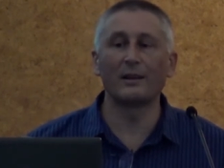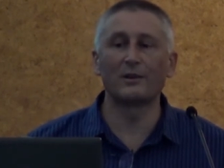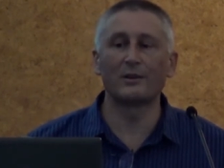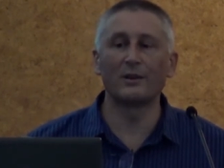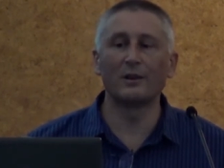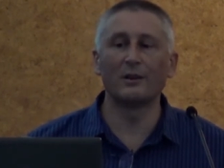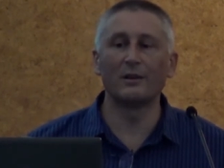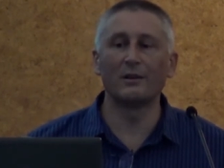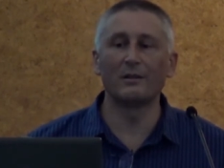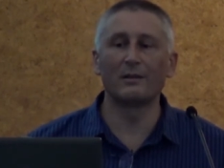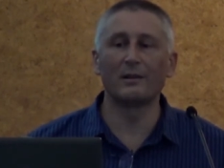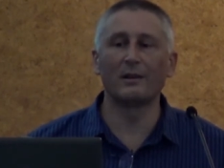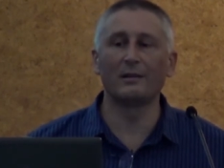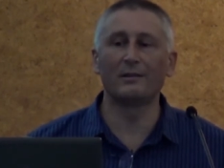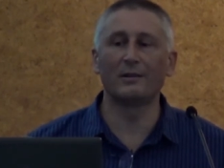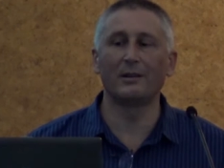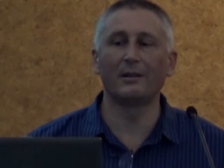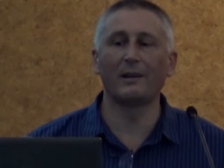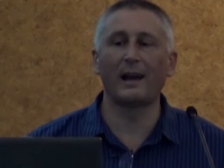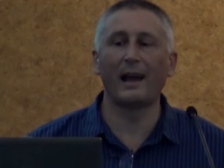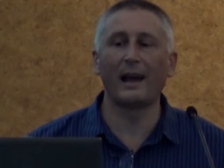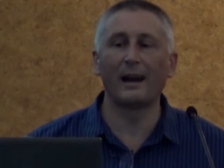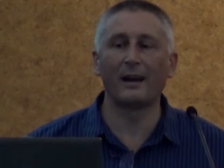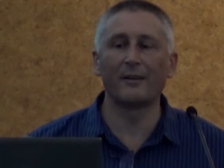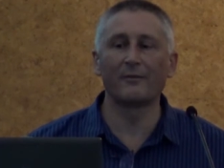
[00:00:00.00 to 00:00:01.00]
turned
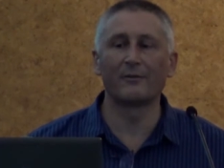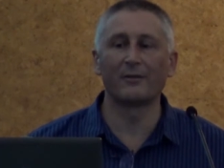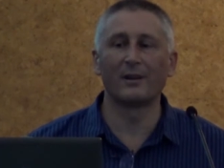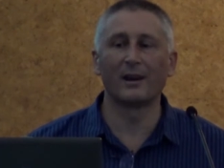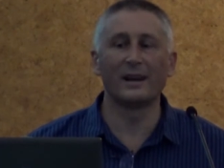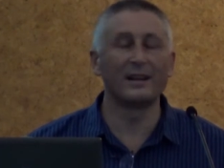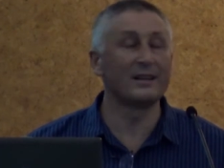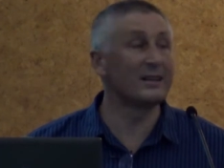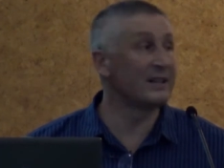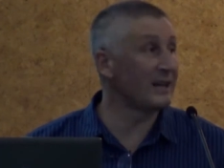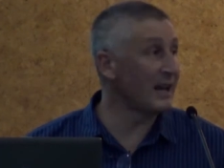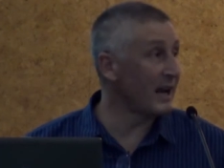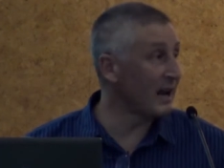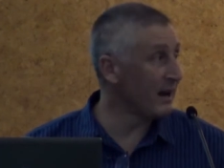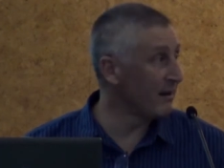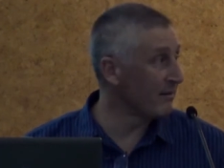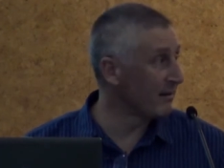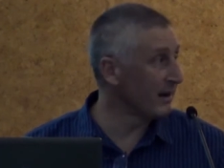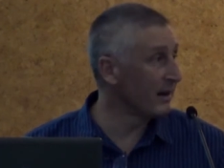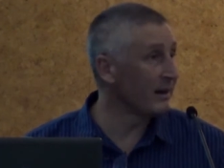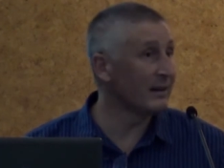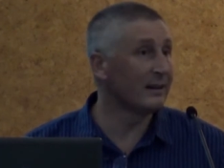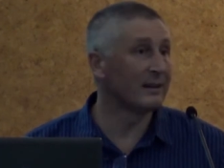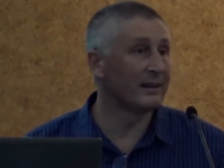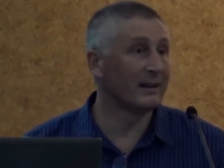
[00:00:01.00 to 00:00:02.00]
to outright
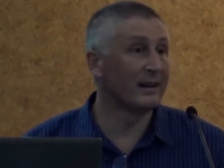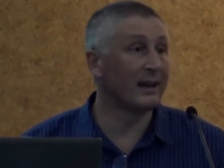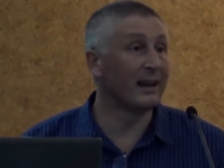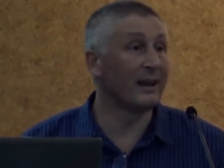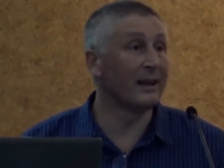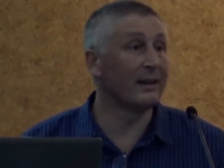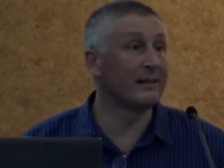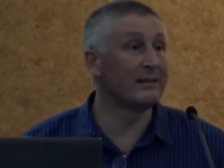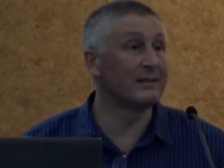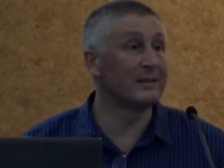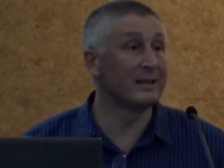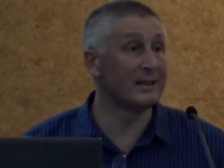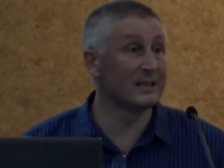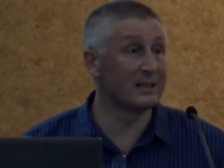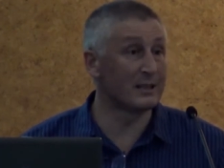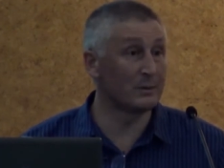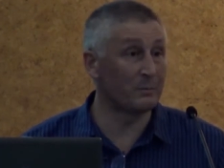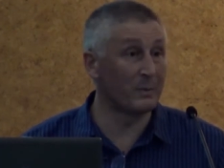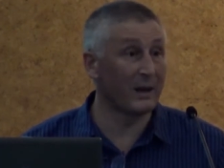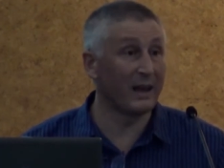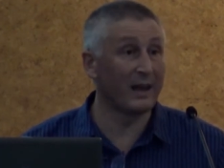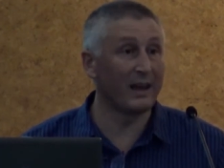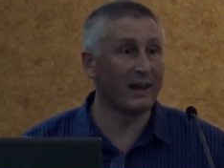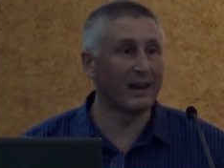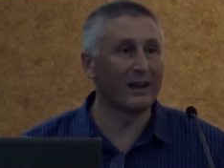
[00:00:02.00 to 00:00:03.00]
terror and
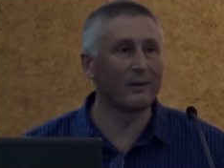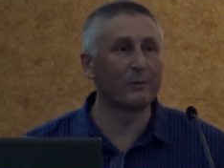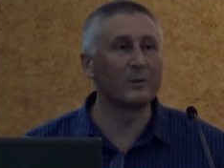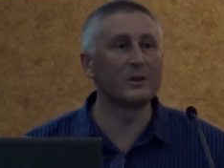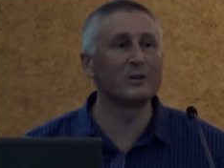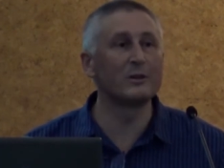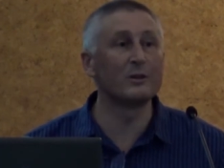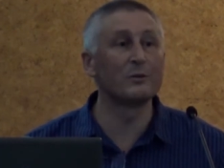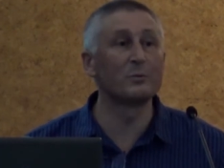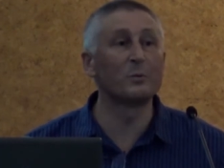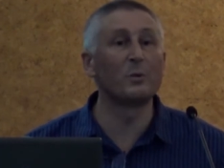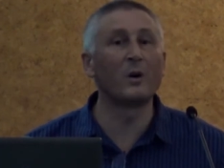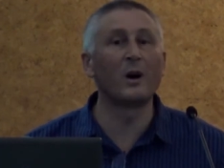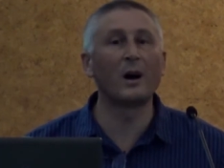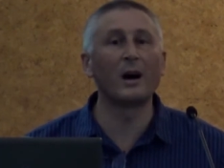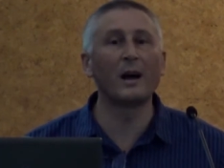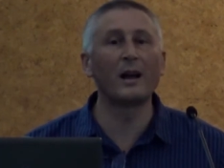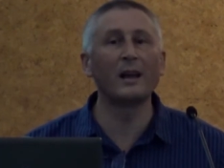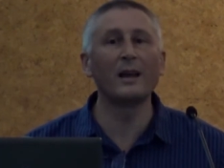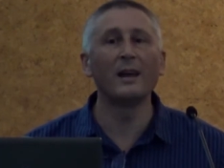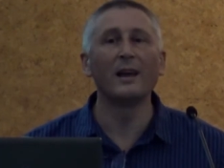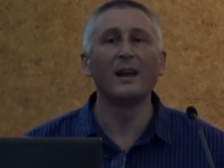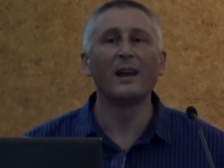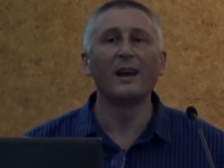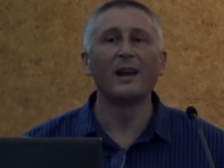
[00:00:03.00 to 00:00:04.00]
despair, which is
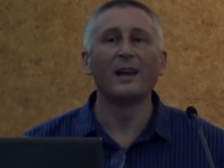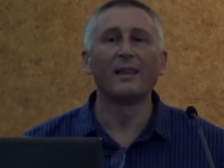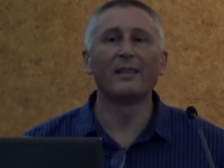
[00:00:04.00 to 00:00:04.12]
why,